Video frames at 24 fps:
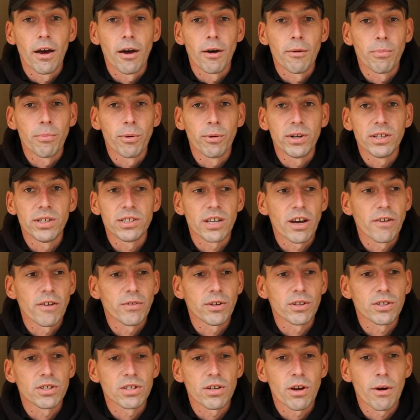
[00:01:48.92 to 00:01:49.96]
boilies over
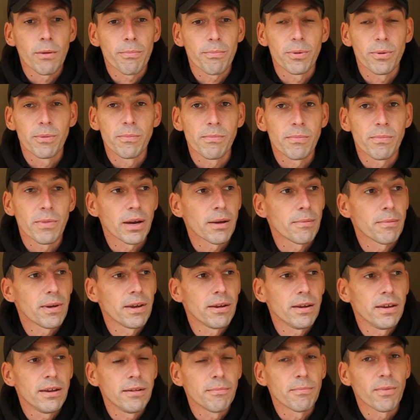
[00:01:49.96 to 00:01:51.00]
the top, and maybe
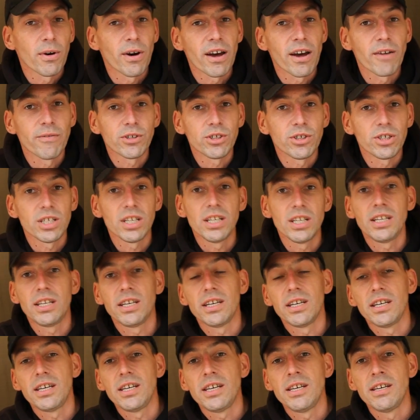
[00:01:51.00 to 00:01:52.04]
you might have a
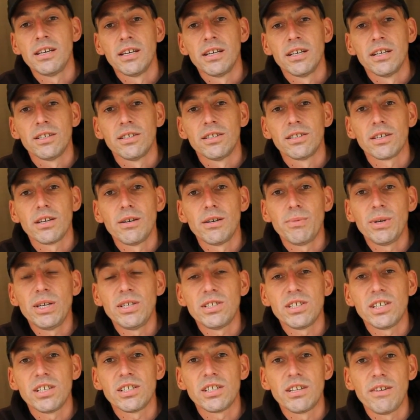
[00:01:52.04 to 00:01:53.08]
cheeky E.C.B
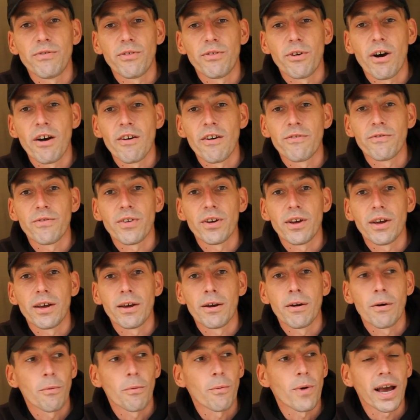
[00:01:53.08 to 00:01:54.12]
65
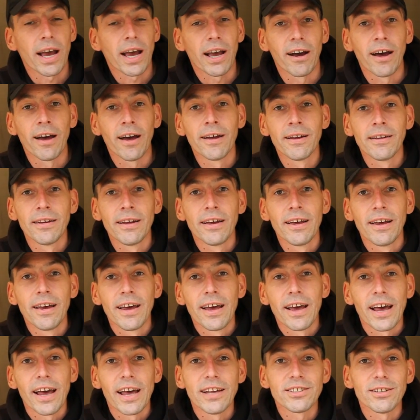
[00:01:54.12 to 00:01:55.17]
wanger,
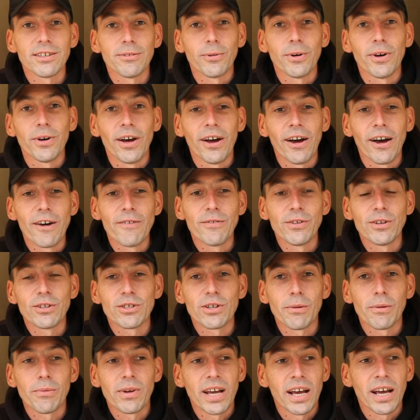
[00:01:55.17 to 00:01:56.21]
as it were, over the
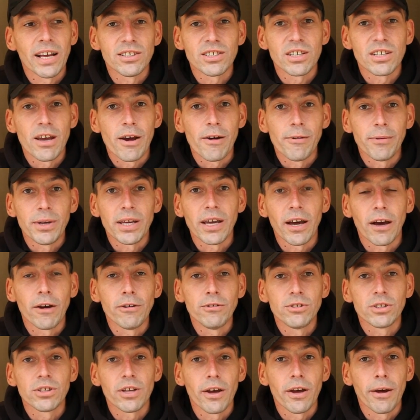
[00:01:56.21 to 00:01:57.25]
top of that, and see how it
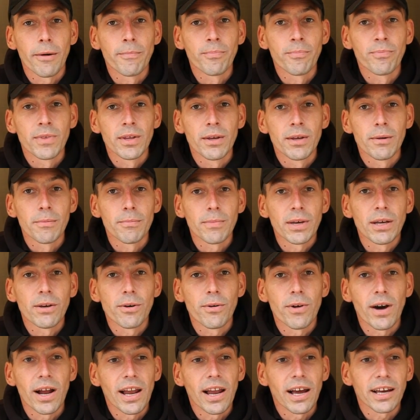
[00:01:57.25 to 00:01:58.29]
goes. Been
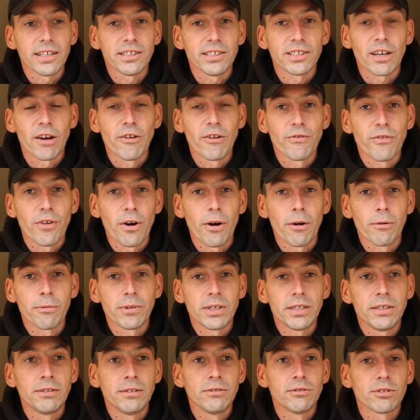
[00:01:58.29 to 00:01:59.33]
quite lucky so far.
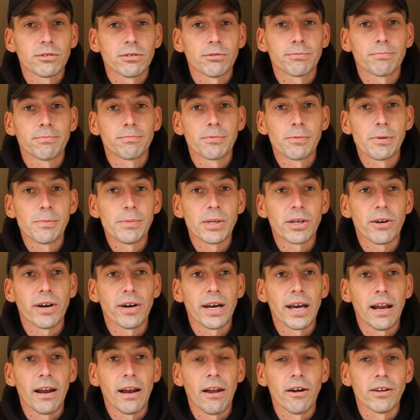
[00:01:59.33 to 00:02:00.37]
When we got
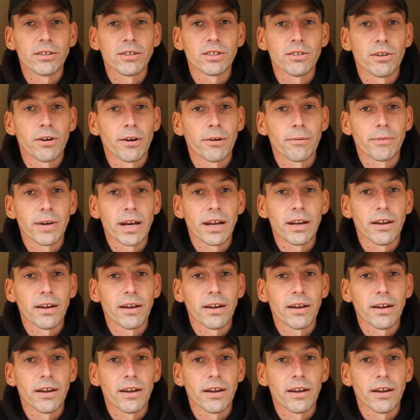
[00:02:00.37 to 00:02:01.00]
here last night, we had